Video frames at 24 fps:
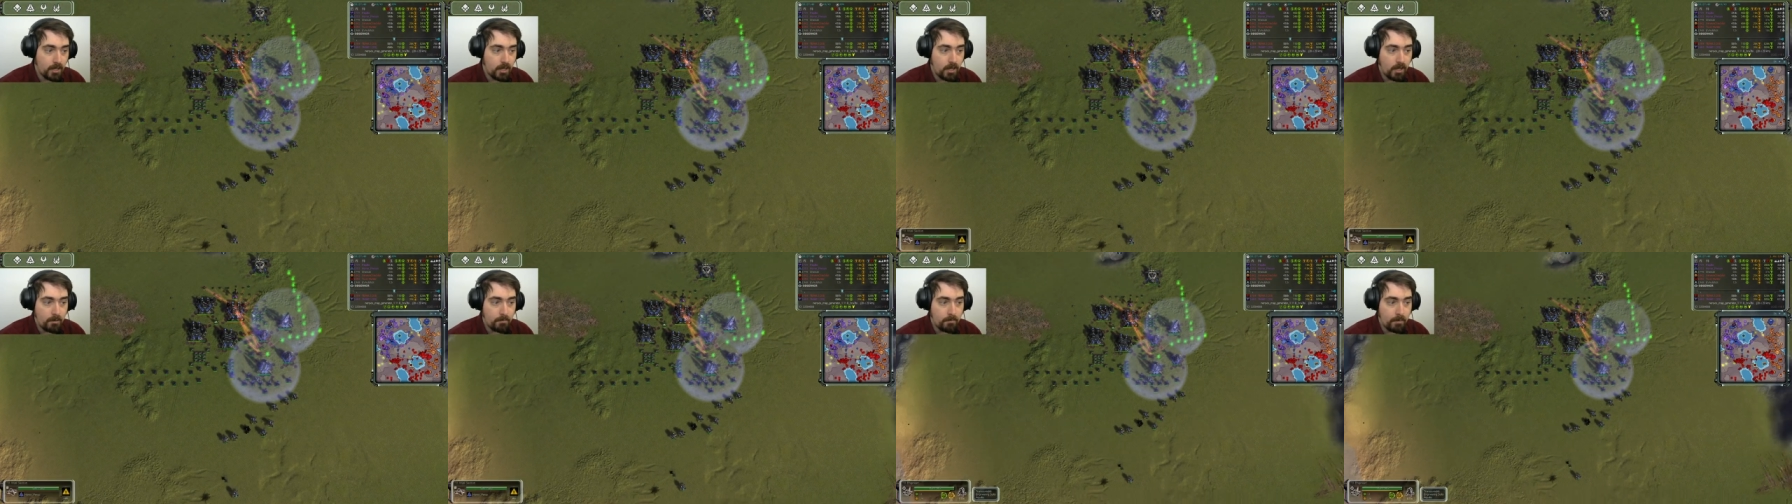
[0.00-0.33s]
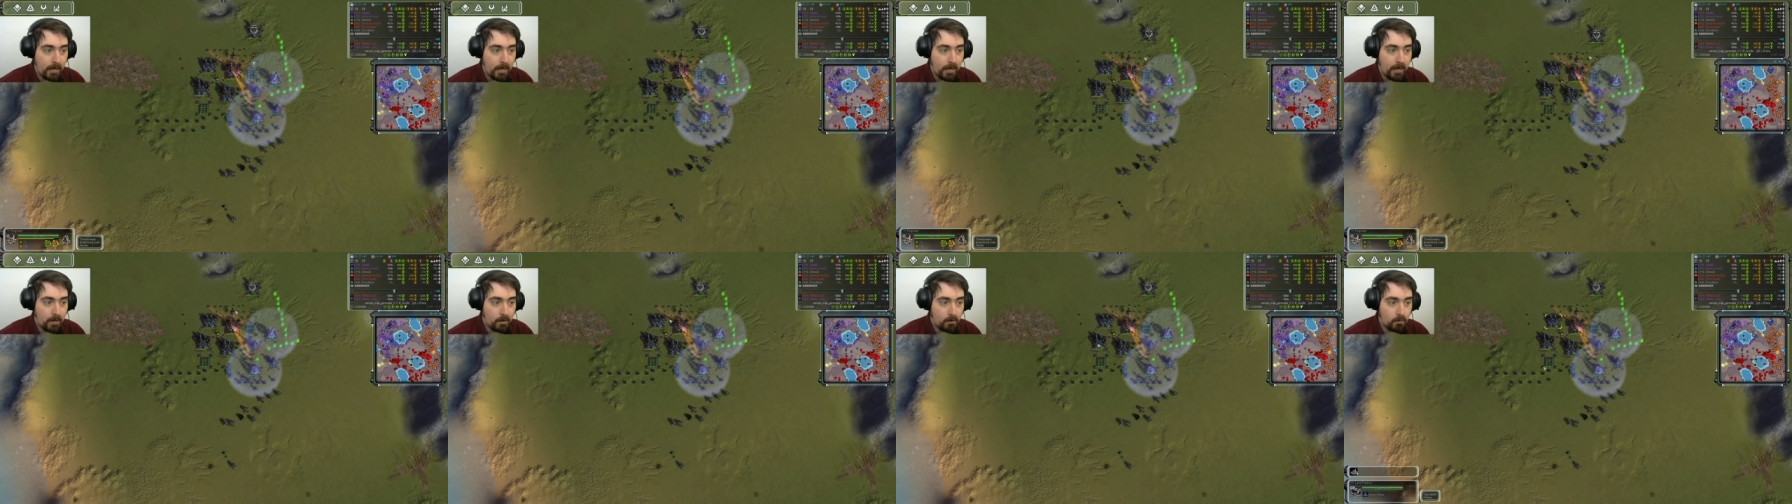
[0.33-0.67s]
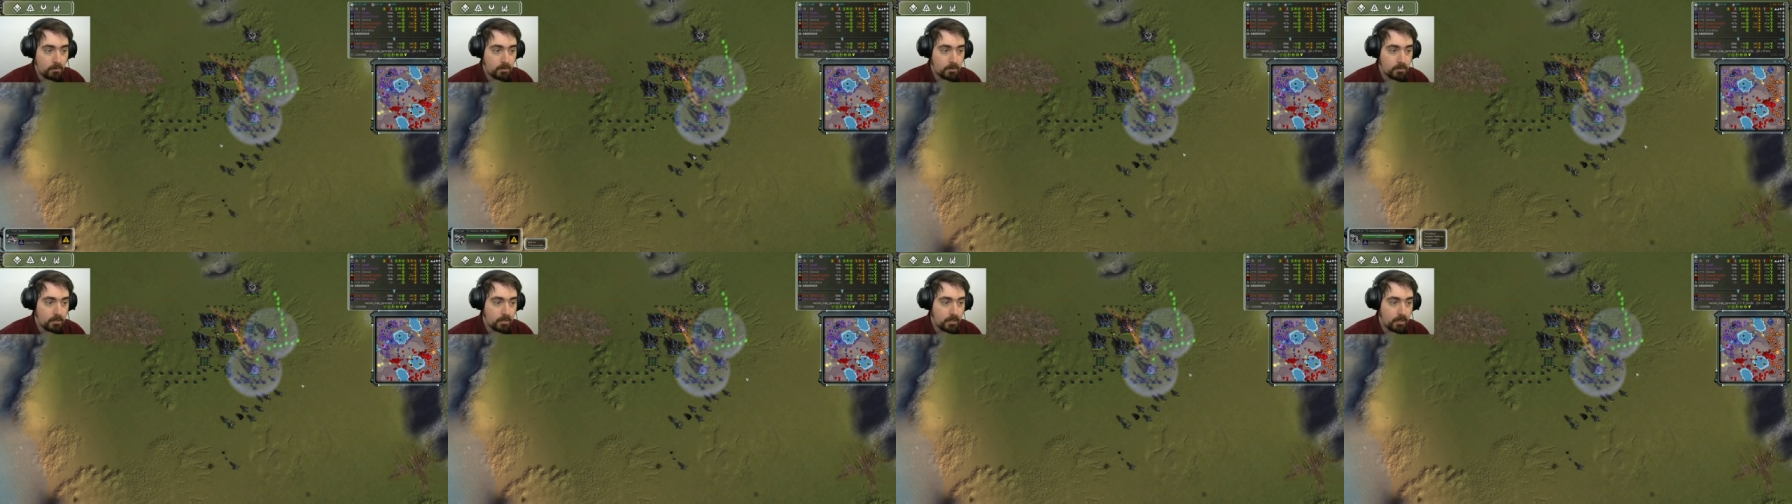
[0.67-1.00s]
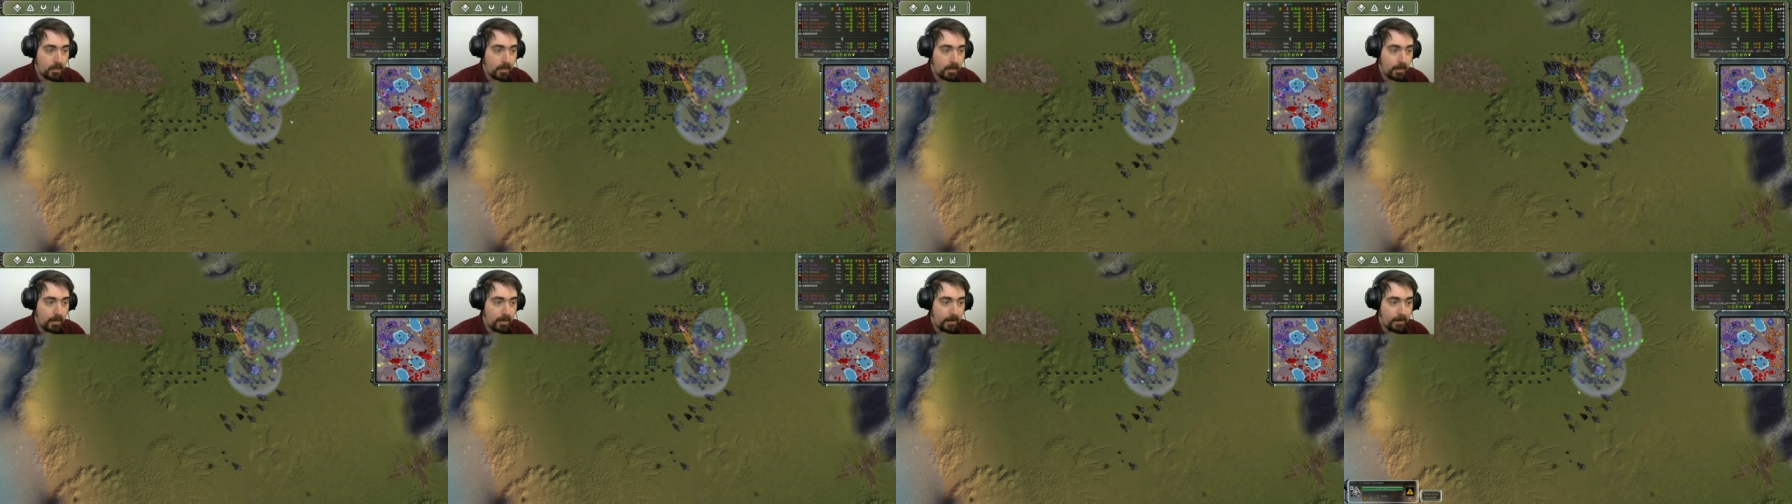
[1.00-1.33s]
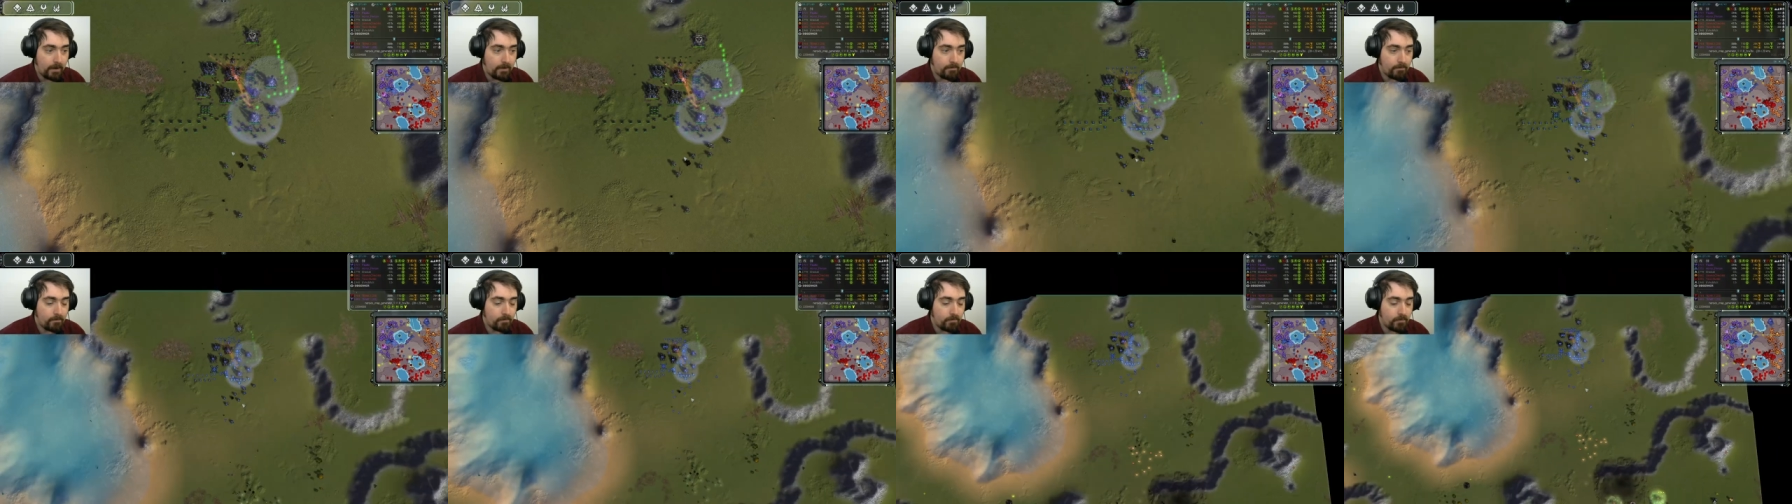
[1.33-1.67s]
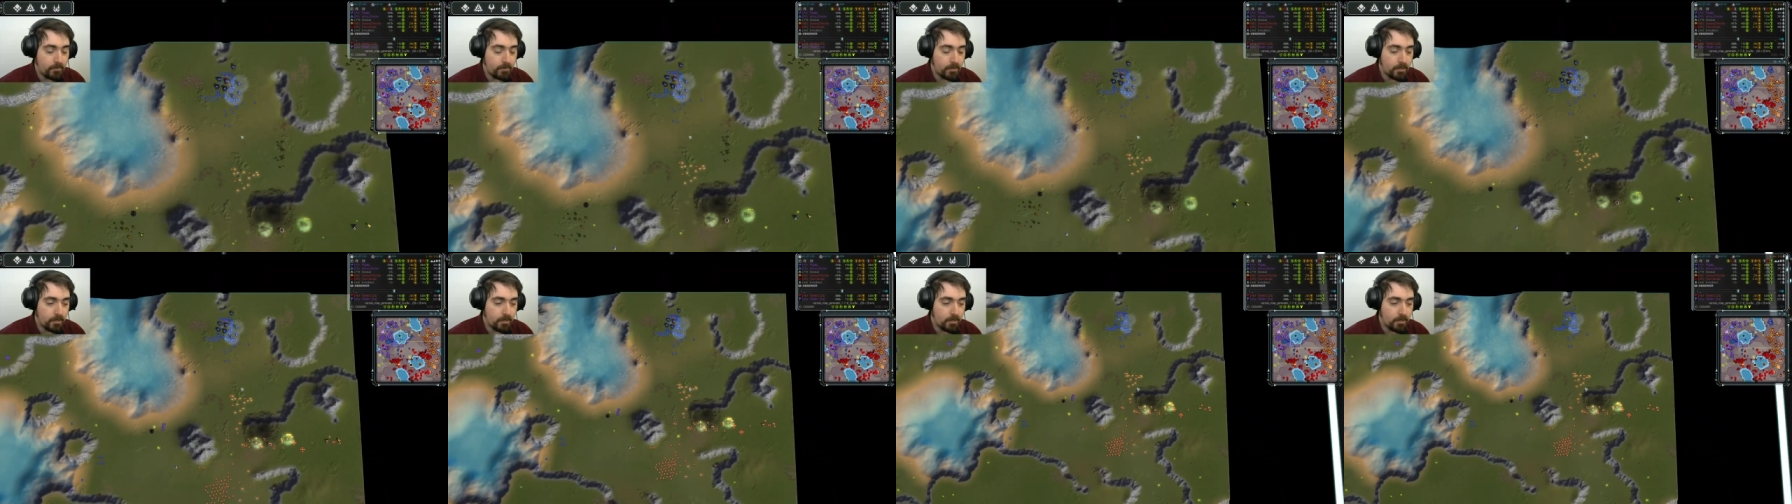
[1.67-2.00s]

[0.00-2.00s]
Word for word: come out and...